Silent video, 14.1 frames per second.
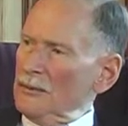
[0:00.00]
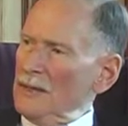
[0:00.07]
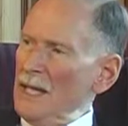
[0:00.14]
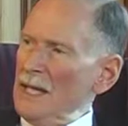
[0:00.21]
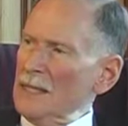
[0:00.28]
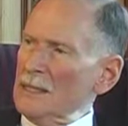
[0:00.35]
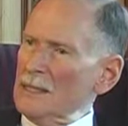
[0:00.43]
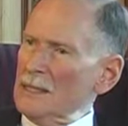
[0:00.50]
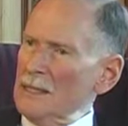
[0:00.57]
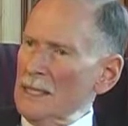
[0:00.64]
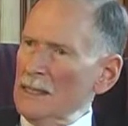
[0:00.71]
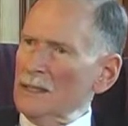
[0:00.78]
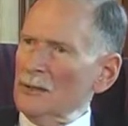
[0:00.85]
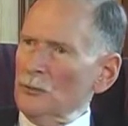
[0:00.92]
They
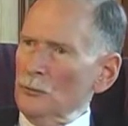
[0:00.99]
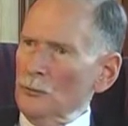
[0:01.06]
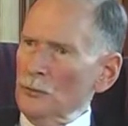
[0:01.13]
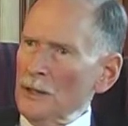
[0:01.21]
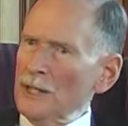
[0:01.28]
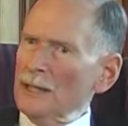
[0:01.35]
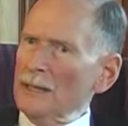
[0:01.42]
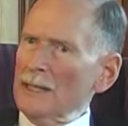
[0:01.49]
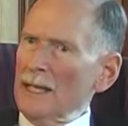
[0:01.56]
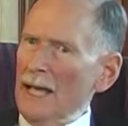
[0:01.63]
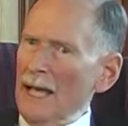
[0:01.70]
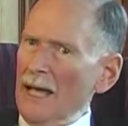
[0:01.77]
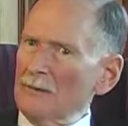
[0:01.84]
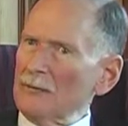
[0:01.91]
didn't really
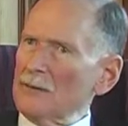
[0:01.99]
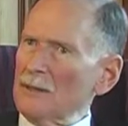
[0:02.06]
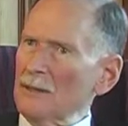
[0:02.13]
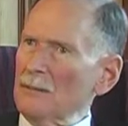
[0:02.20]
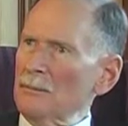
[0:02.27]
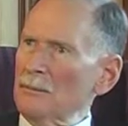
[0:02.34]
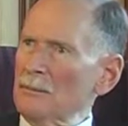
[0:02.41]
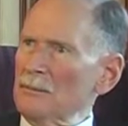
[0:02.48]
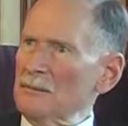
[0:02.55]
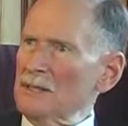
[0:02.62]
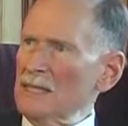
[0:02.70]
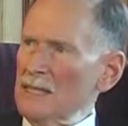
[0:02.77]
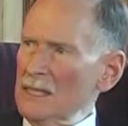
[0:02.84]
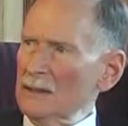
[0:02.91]
have to
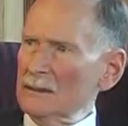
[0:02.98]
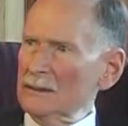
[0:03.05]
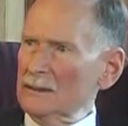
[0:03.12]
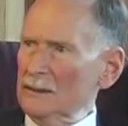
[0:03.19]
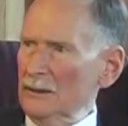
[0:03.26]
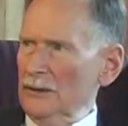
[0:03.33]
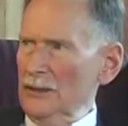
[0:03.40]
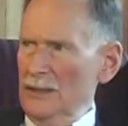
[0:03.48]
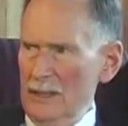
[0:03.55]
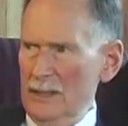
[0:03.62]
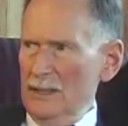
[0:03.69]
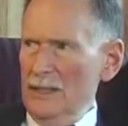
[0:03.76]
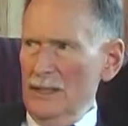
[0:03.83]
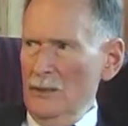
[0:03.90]
deal
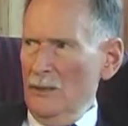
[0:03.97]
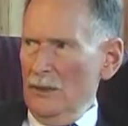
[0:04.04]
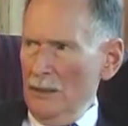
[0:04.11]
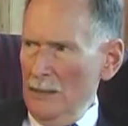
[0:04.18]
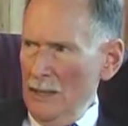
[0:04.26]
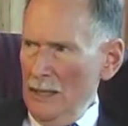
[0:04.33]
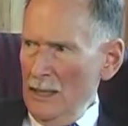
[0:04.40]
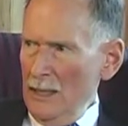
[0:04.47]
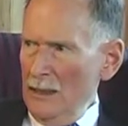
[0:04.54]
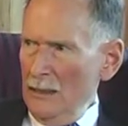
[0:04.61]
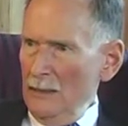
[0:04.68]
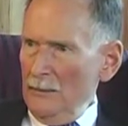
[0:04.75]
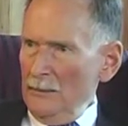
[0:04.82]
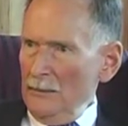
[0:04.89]
seriously with me,
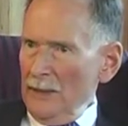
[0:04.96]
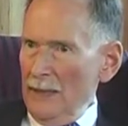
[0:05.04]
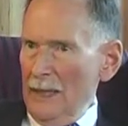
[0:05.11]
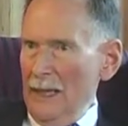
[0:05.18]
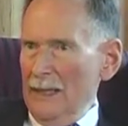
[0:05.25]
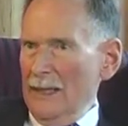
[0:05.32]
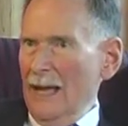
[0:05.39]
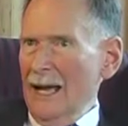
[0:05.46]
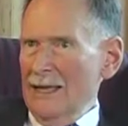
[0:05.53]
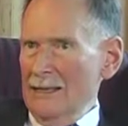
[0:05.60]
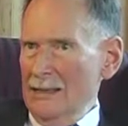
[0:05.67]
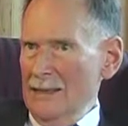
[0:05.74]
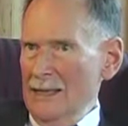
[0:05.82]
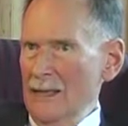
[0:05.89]
and I
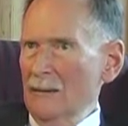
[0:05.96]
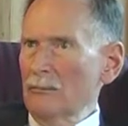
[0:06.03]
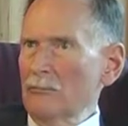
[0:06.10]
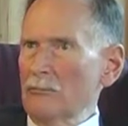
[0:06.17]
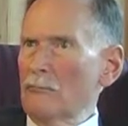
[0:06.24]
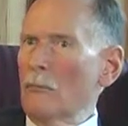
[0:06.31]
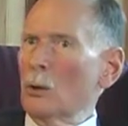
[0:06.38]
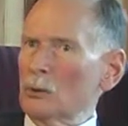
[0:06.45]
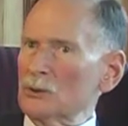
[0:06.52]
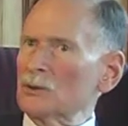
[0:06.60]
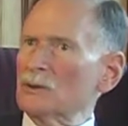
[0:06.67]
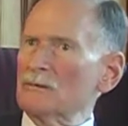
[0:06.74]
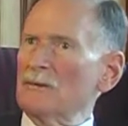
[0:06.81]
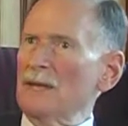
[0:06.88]
think
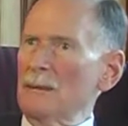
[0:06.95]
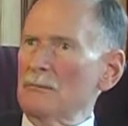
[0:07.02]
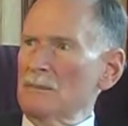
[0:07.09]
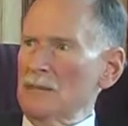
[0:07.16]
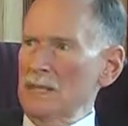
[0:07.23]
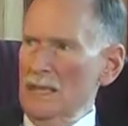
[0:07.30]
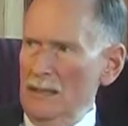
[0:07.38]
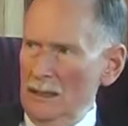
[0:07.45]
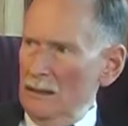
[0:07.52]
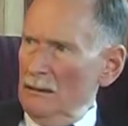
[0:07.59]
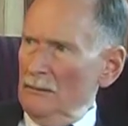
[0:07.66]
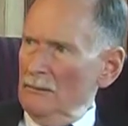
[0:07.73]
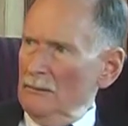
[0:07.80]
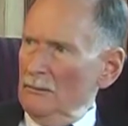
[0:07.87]
most of them
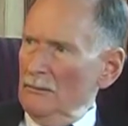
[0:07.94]
didn't.